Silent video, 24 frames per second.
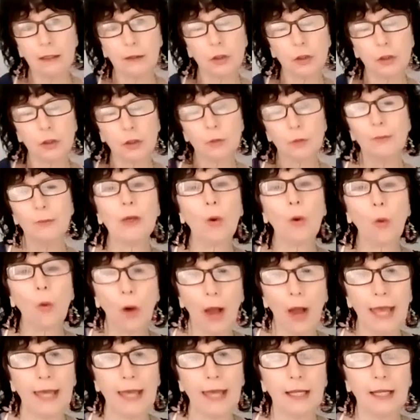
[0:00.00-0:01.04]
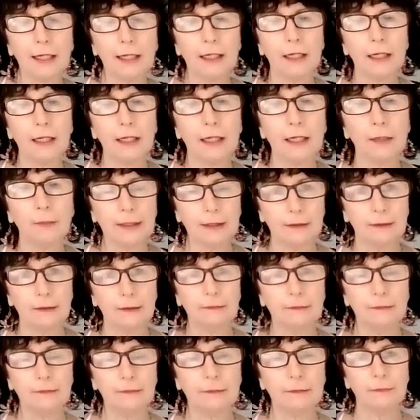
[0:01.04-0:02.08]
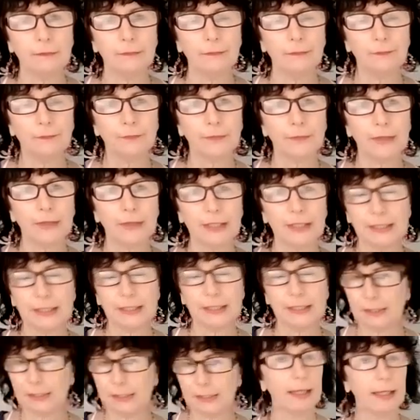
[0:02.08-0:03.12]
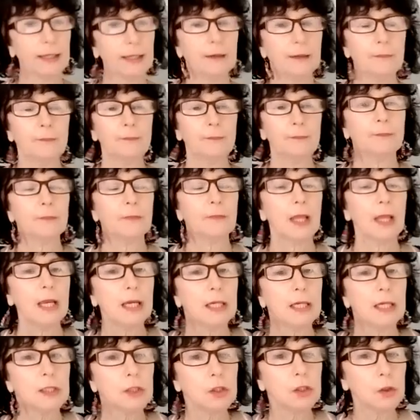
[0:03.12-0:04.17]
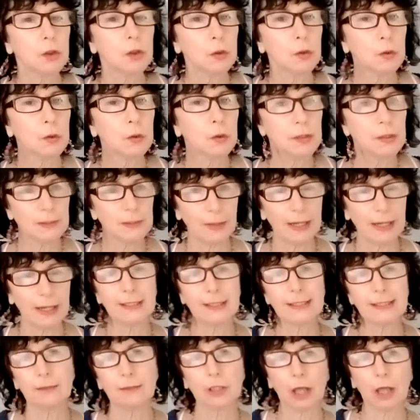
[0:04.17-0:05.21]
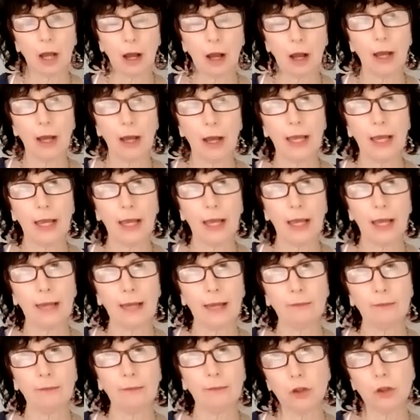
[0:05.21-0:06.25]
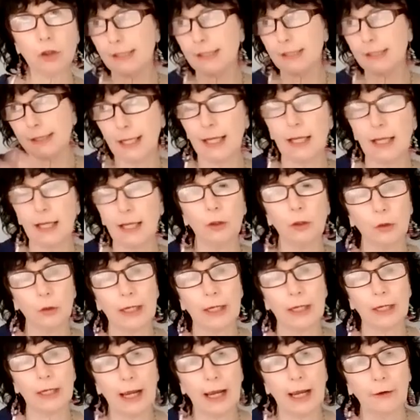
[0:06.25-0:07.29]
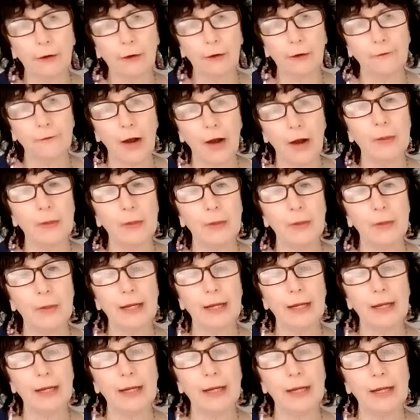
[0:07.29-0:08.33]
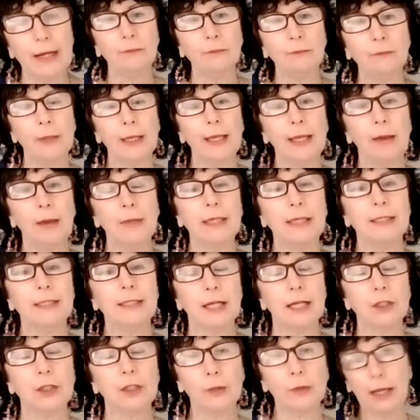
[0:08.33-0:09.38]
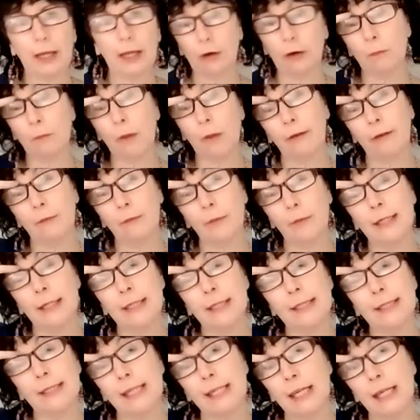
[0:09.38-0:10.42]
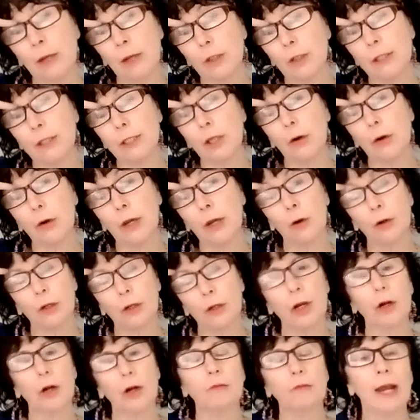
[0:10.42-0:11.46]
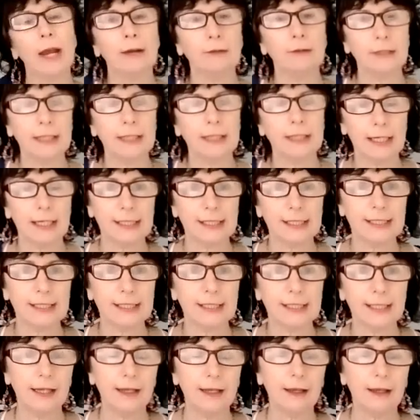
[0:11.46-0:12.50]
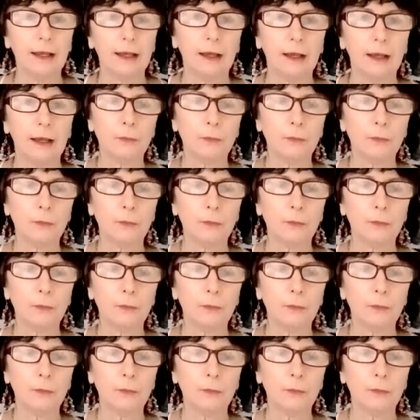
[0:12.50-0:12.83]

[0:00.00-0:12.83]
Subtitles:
to be quiet a little bit this week, to spend some time just taking a look at our environment and becoming in touch with our environment and seeing what's going on around us.